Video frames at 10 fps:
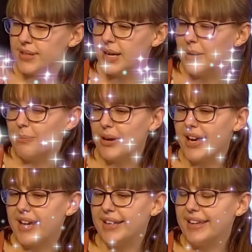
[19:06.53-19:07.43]

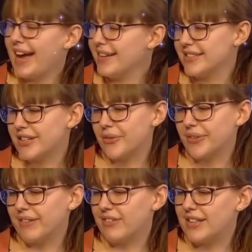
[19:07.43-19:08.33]
but cats don't live
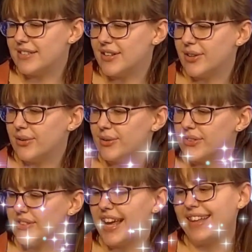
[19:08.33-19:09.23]
at zoos.
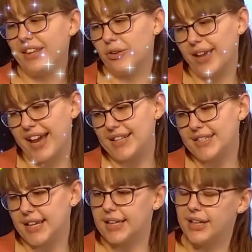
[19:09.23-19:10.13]
Not little cats
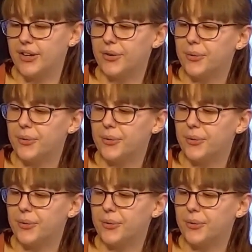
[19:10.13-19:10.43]
like you.